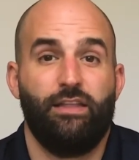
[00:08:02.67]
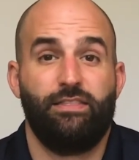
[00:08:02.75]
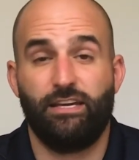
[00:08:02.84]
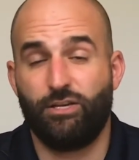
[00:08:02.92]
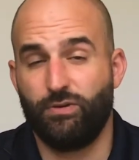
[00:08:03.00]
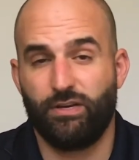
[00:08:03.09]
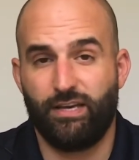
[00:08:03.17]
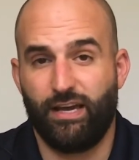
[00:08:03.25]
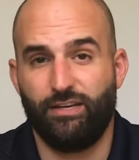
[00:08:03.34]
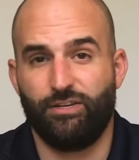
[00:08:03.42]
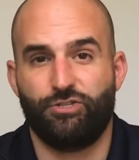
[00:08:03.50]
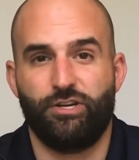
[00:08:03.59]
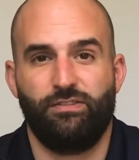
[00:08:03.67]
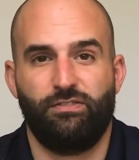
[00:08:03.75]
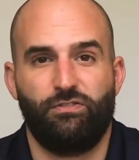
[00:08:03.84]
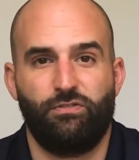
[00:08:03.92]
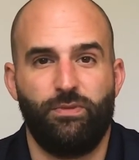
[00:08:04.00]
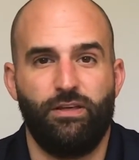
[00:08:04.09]
Thank you again to
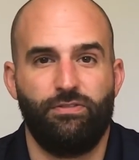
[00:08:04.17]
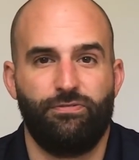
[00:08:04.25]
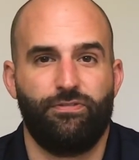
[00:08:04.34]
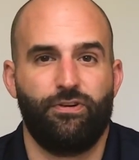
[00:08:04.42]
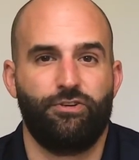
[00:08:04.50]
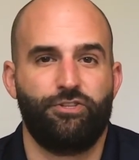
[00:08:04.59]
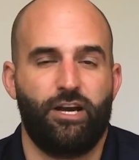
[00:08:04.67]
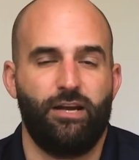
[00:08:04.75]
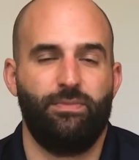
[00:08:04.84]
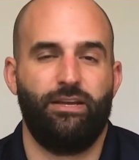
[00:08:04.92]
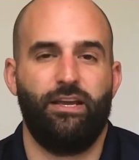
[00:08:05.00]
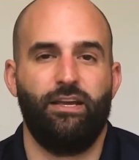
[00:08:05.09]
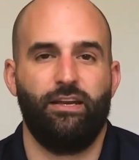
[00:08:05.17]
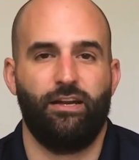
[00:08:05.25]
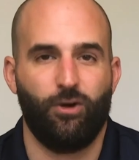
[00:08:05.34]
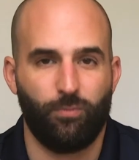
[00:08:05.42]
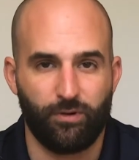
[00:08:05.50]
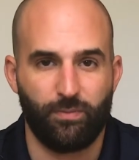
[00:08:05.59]
Jason Smith for chiming in and
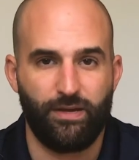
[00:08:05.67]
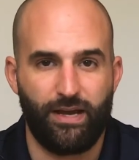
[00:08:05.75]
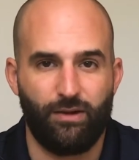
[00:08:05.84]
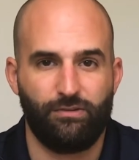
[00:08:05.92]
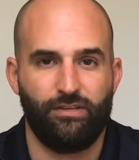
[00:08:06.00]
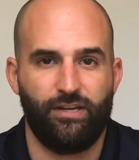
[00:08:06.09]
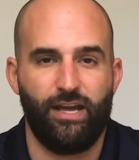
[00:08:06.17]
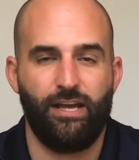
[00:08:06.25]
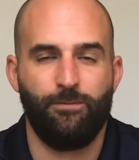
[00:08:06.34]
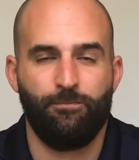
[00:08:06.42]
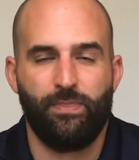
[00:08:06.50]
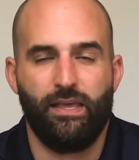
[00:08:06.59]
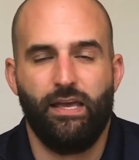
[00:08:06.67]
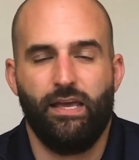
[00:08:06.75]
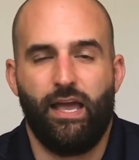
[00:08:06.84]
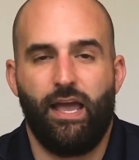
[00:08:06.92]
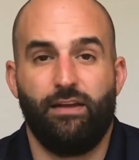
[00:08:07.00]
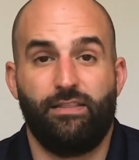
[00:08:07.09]
helping me out today.
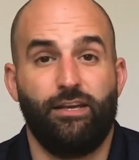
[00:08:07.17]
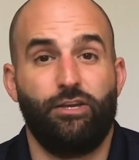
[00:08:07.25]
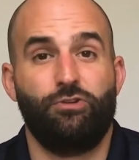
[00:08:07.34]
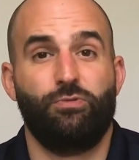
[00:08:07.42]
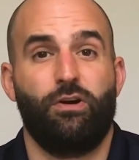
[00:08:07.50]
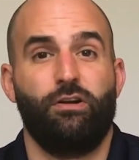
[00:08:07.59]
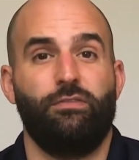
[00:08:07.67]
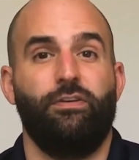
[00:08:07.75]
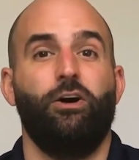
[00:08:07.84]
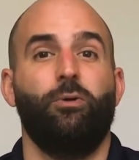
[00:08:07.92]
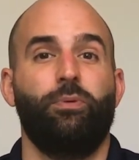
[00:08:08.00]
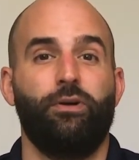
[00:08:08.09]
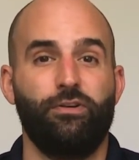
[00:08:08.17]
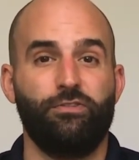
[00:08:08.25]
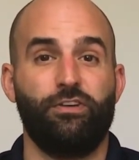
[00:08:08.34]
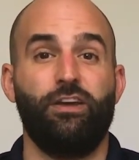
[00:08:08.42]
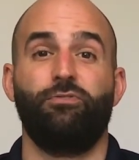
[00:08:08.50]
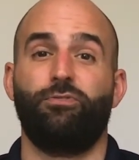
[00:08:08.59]
And thank you to our
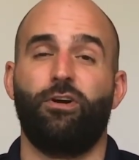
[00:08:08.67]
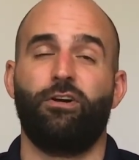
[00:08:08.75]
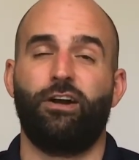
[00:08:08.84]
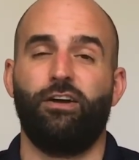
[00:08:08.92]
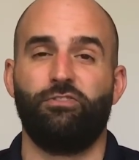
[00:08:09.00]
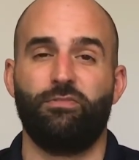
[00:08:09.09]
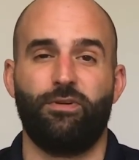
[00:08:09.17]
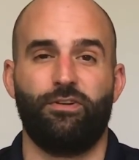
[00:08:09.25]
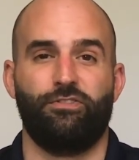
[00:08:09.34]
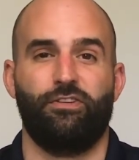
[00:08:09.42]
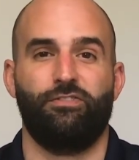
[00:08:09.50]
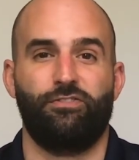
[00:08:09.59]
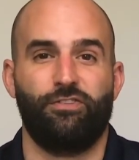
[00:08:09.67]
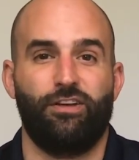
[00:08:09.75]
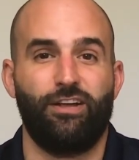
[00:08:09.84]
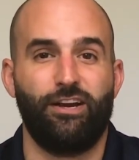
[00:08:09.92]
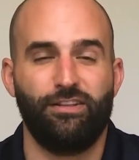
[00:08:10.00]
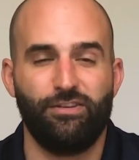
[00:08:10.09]
developers and for our customers, as a
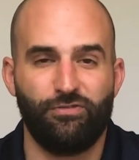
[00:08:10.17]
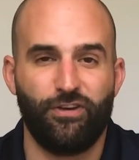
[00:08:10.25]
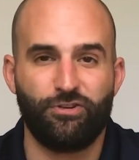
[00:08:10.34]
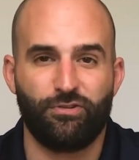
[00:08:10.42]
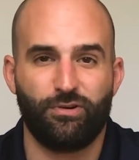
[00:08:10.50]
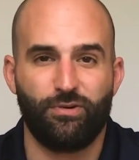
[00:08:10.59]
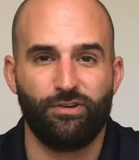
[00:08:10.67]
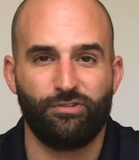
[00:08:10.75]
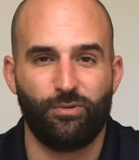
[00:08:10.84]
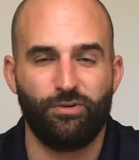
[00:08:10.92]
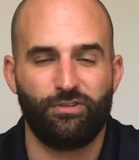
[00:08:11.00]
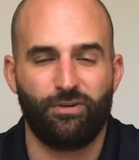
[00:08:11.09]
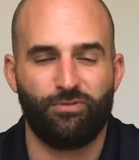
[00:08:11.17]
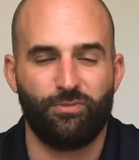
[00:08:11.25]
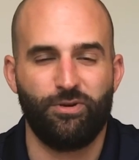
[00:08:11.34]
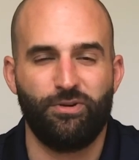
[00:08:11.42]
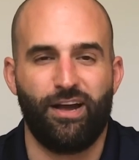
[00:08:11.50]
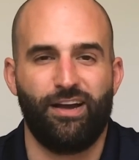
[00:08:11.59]
lot of these feature requests always come from
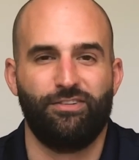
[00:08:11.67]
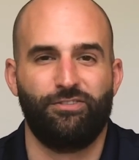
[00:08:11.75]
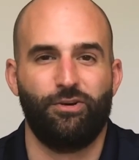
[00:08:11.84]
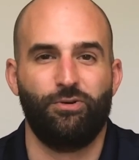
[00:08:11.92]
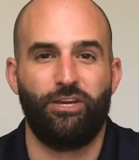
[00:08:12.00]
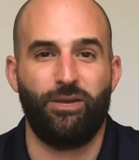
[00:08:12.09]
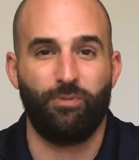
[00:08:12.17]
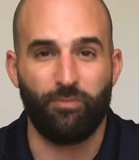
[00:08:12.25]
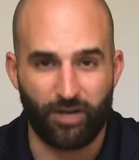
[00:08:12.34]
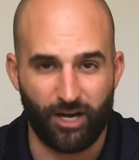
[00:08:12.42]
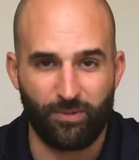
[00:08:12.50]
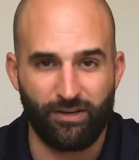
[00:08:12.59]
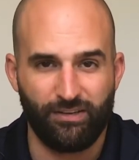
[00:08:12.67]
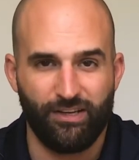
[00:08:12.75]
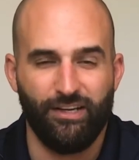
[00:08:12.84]
you guys. So keep them coming.